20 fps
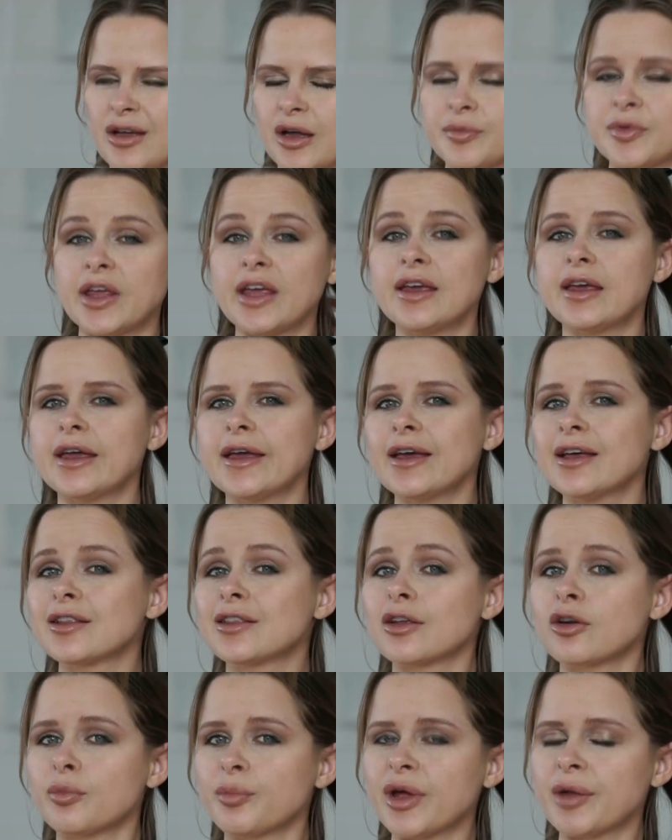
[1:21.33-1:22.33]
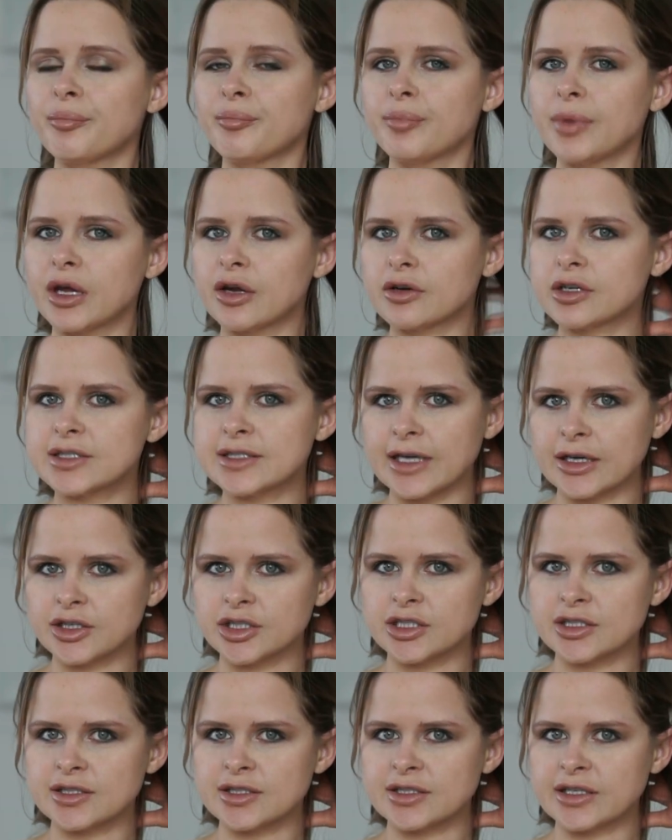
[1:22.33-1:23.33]
I'm taking a little bit bigger
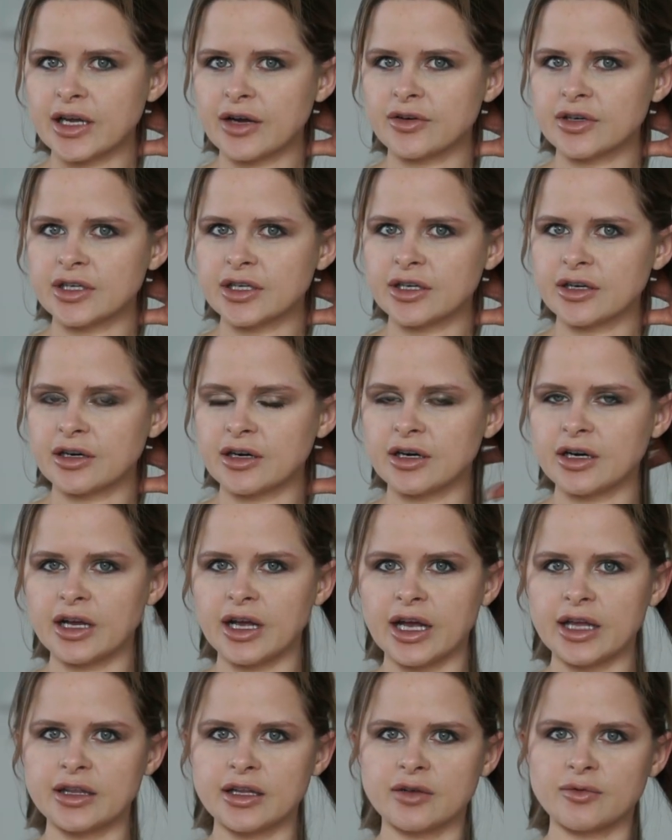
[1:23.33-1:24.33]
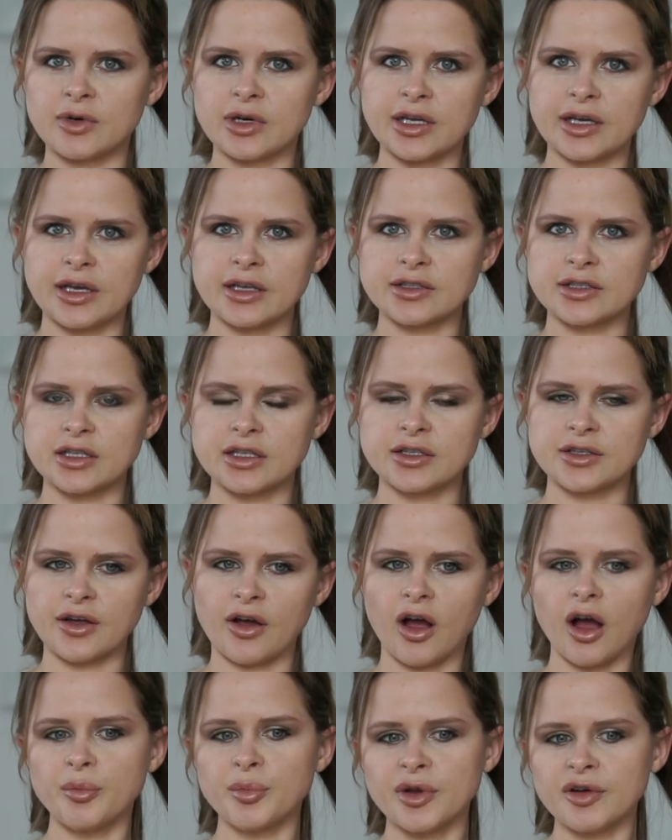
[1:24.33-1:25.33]
sections down here, and then when I get to the
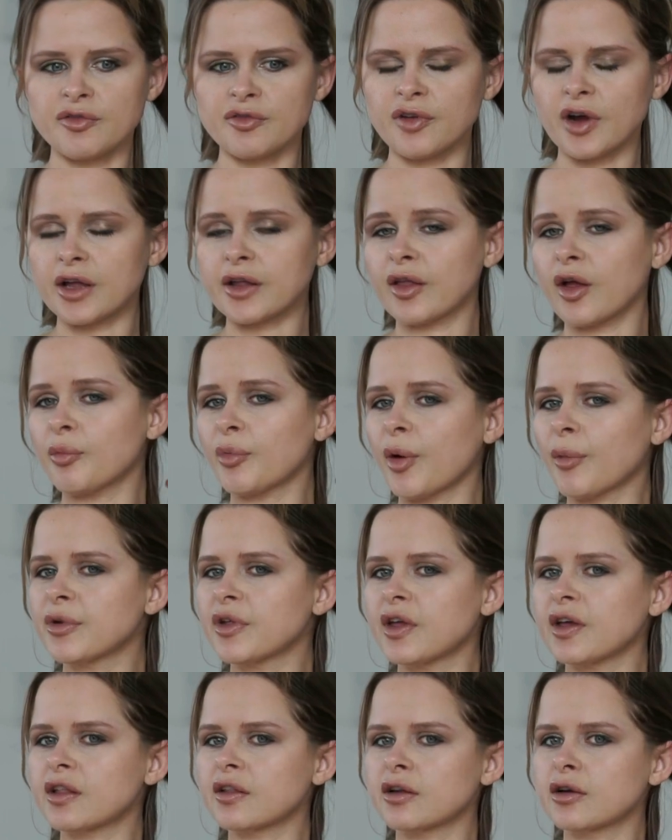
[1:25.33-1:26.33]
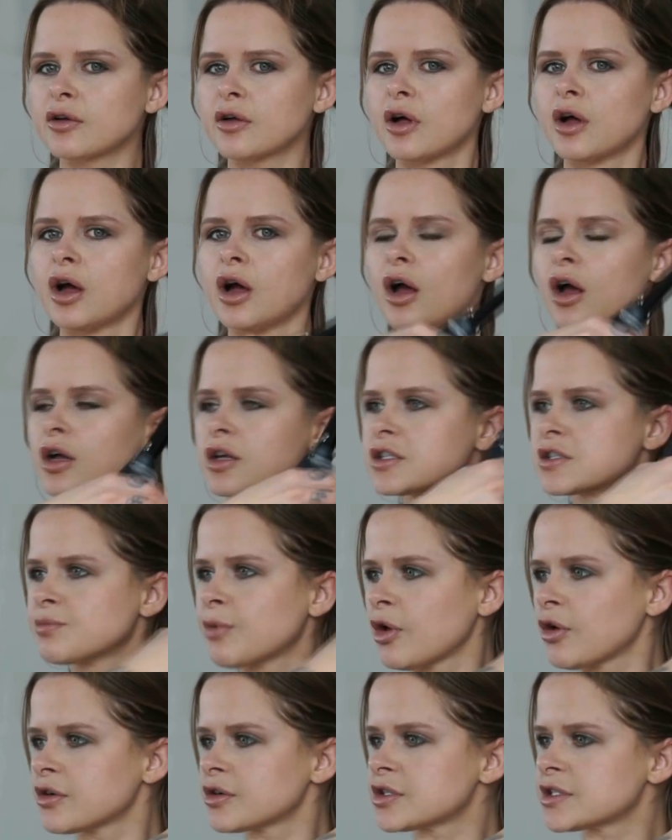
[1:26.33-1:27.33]
top and front, I'll probably take a little
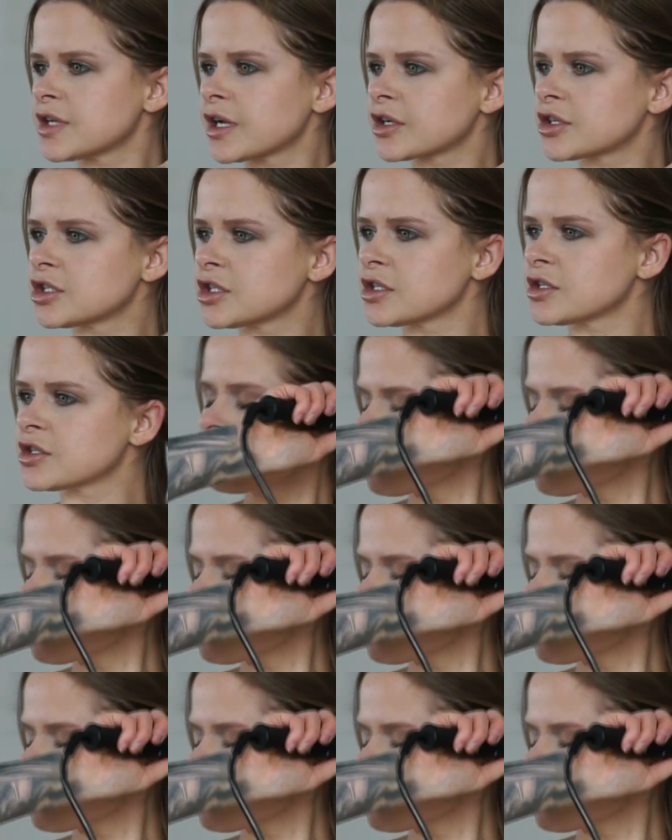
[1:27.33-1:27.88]
smaller sections